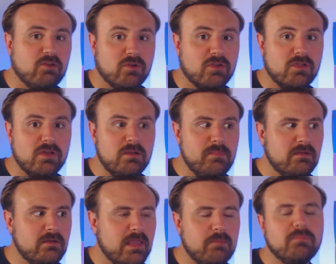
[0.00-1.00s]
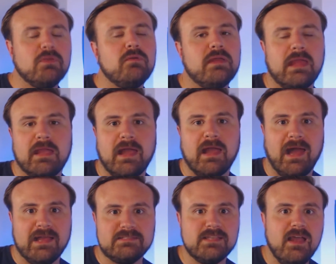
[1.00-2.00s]
you're going to be able to keep doing it,
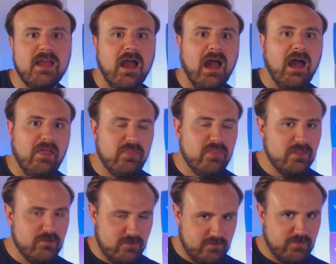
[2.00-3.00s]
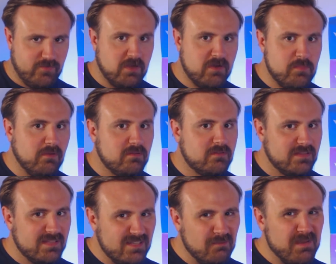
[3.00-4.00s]
guys. The Fury build's
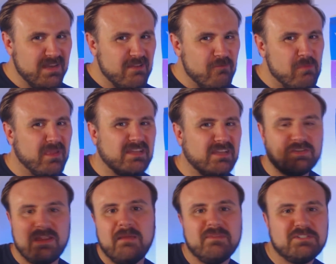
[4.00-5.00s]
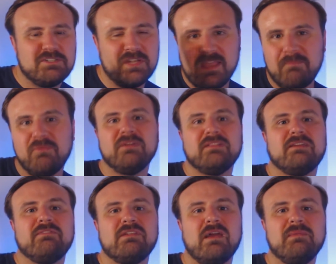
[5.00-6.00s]
a little bit iffy because you're hemorrhaging hit
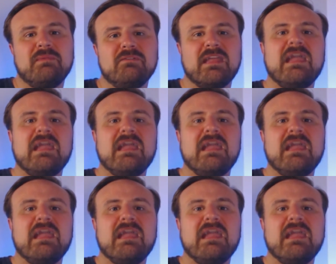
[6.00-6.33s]
points every time you